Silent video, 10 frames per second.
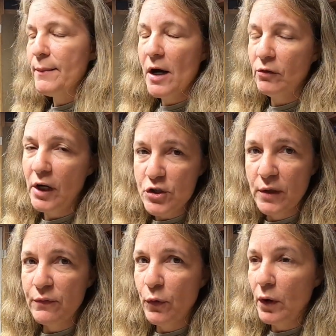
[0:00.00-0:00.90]
I'm not
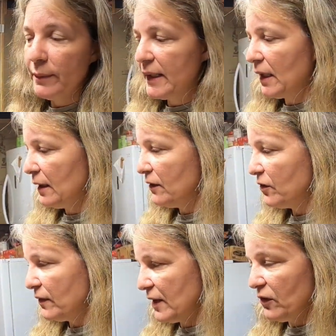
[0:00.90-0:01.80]
rushing for
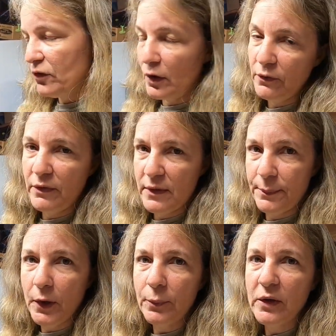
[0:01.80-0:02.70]
because this served the
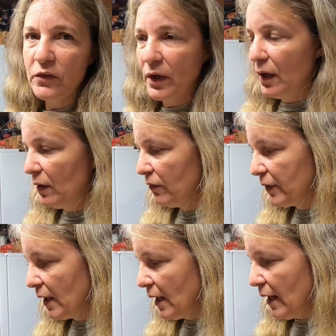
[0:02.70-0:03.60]
purpose
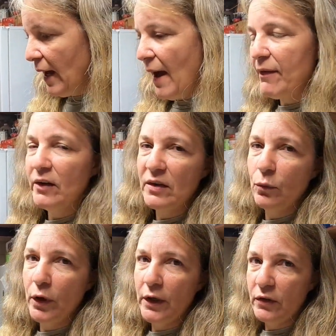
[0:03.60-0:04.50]
of having
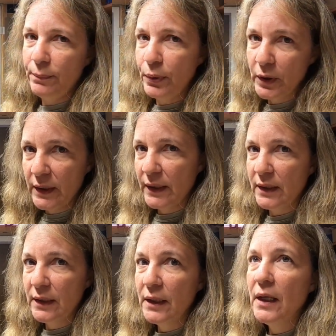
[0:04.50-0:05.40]
somewhere to put
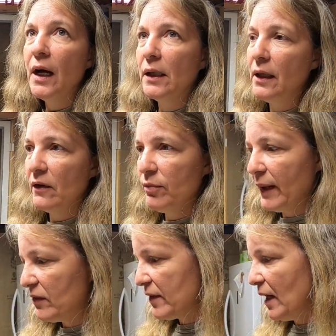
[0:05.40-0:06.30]
a lot of
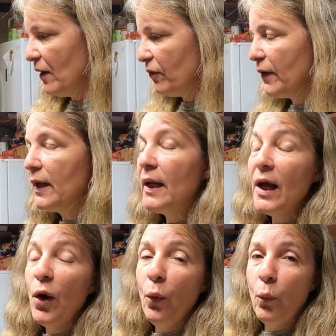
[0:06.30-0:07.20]
my stuff.
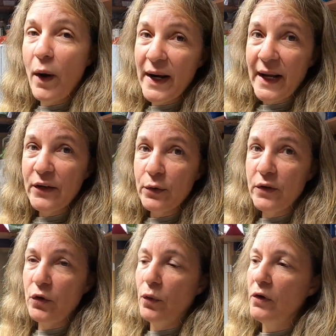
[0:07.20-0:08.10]
When I do
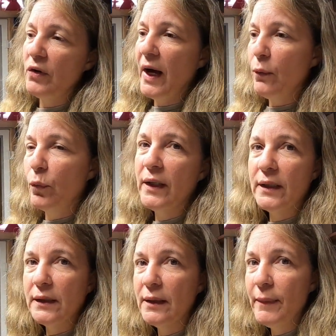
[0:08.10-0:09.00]
the doors, I
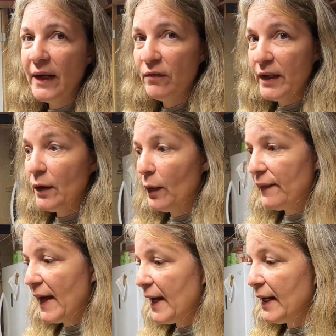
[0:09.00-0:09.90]
will make a video
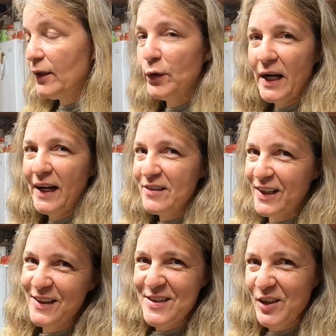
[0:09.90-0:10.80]
on that and you guys
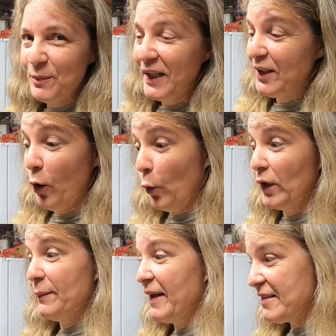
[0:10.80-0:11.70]
can see me
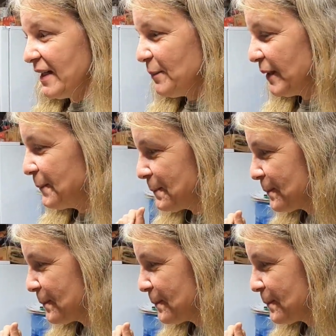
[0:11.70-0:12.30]
totally mess up.